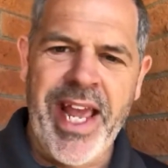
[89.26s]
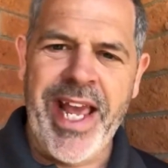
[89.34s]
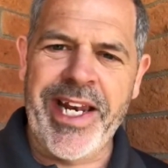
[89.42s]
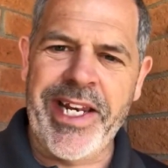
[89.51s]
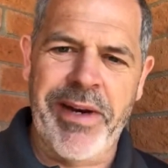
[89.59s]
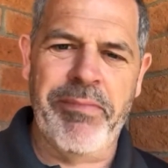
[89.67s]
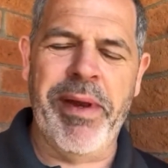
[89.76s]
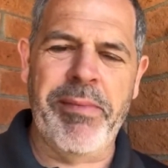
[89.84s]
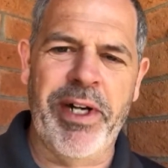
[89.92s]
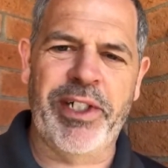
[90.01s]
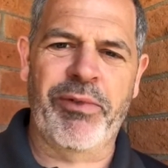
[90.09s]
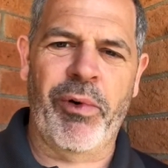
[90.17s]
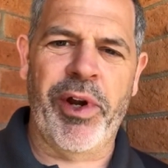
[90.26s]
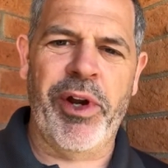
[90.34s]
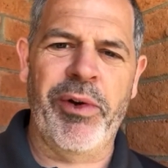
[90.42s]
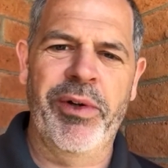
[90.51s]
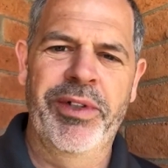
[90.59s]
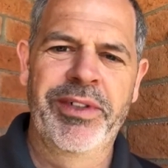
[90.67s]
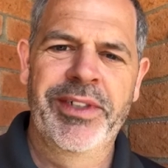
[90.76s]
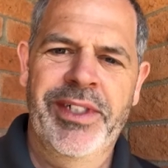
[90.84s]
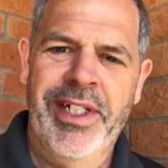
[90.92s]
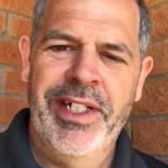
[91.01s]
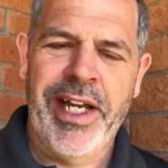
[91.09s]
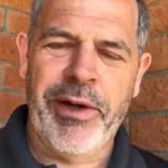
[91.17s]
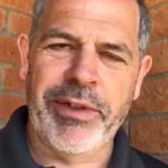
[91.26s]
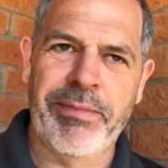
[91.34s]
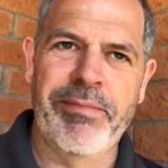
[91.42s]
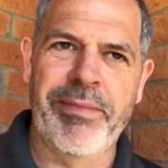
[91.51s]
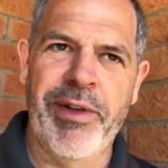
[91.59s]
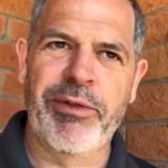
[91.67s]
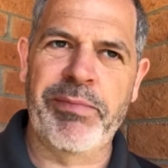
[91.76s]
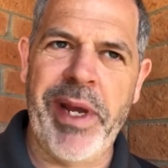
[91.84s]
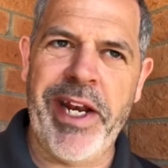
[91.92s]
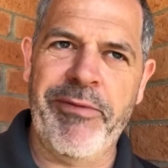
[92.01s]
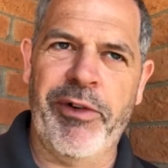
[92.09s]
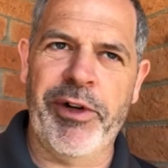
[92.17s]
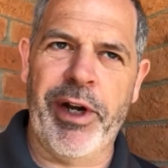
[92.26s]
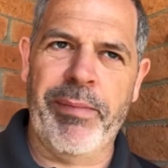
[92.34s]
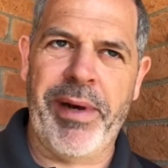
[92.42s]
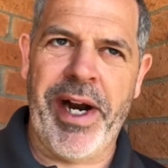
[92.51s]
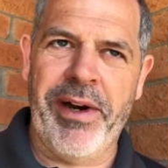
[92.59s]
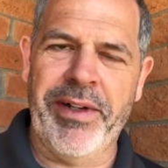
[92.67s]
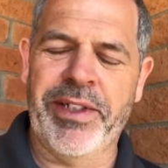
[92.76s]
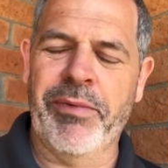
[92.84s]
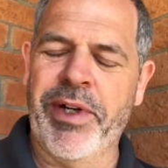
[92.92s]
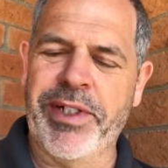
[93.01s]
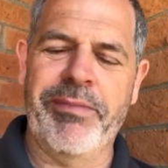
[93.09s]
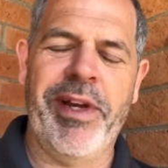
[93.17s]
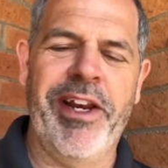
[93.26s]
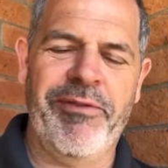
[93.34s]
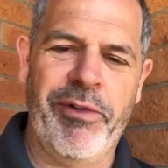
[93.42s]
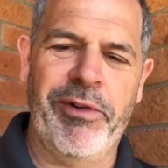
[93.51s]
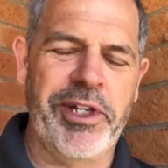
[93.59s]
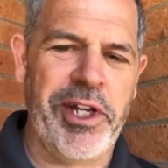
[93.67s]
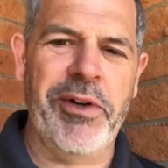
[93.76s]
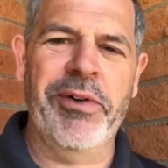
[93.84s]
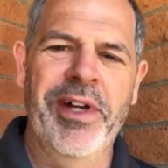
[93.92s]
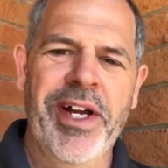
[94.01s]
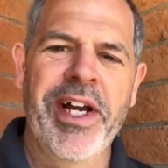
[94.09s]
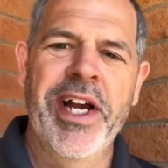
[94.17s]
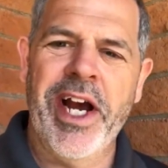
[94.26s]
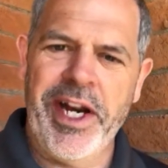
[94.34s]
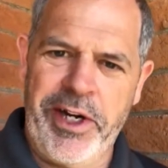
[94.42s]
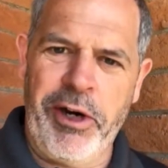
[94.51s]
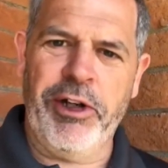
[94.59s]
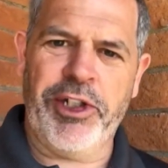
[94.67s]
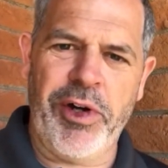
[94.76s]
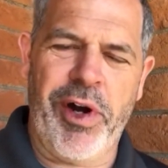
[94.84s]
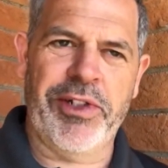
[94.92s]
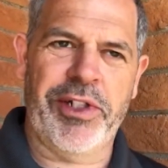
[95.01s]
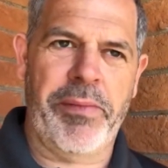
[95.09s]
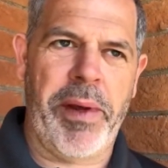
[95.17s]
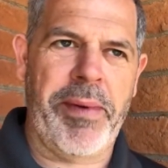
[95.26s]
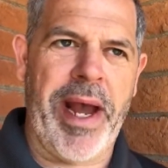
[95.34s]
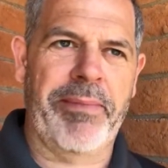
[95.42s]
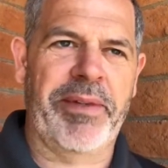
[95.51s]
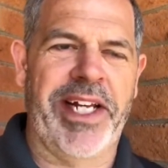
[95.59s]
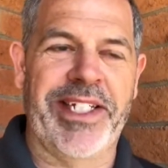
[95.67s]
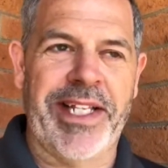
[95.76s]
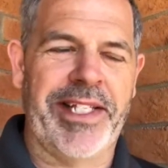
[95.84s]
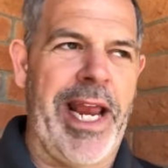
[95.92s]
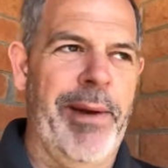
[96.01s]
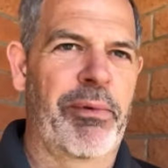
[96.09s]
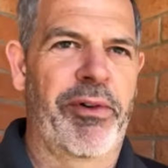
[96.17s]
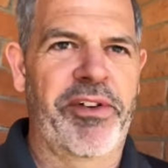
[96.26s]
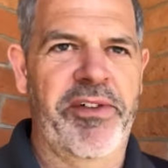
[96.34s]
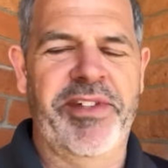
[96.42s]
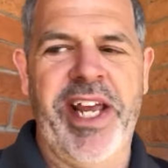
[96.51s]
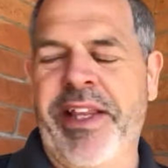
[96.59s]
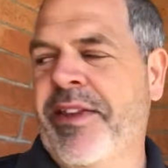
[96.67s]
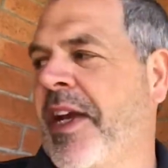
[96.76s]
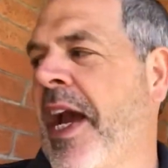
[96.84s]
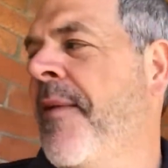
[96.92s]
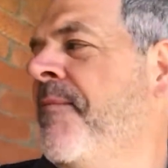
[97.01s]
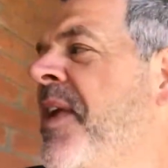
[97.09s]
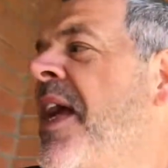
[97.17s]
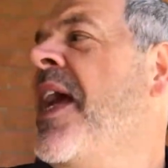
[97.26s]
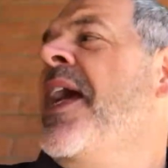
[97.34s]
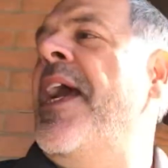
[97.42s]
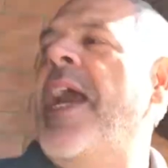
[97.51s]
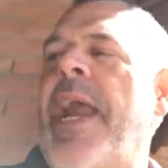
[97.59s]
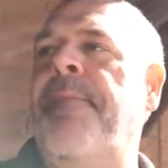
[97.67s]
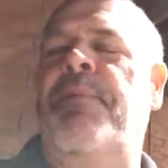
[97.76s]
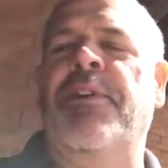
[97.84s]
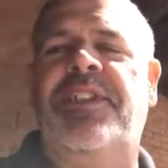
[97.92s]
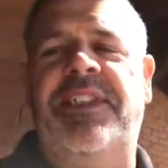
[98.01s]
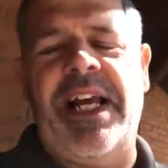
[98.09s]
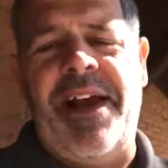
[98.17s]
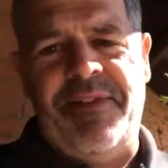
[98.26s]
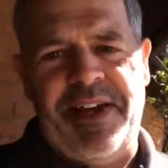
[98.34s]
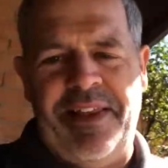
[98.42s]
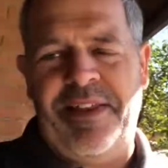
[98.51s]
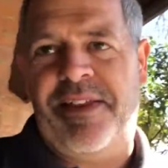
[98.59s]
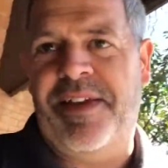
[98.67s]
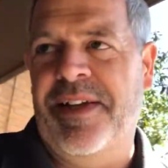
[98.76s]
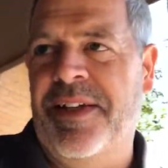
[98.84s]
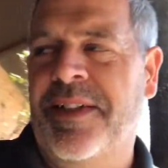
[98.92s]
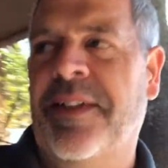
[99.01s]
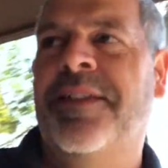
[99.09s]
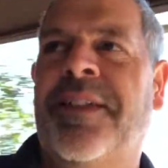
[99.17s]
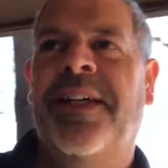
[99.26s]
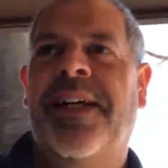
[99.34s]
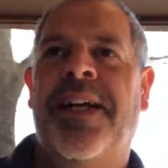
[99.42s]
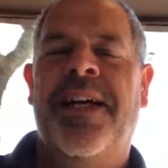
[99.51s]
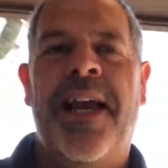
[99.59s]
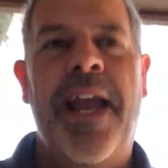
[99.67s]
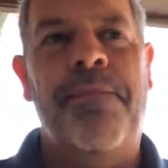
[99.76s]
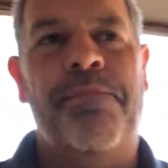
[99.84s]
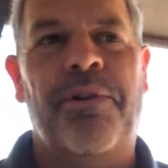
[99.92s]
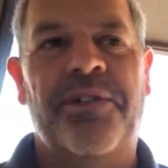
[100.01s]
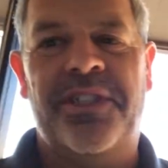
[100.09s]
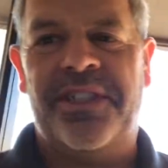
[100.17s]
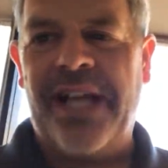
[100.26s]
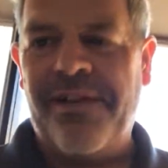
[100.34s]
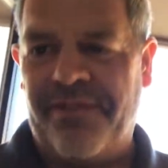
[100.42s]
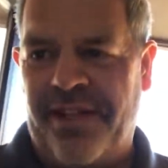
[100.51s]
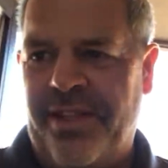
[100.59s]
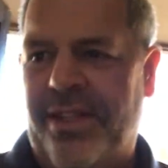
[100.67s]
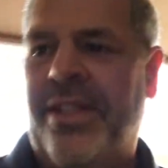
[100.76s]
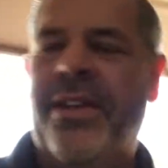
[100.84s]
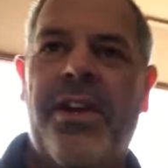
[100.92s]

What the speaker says: and it didn't mean much for you. It was meaningful to your parents. It wasn't meaningful to you. I encourage you also to be baptized. That's April 15th, okay? April 7th,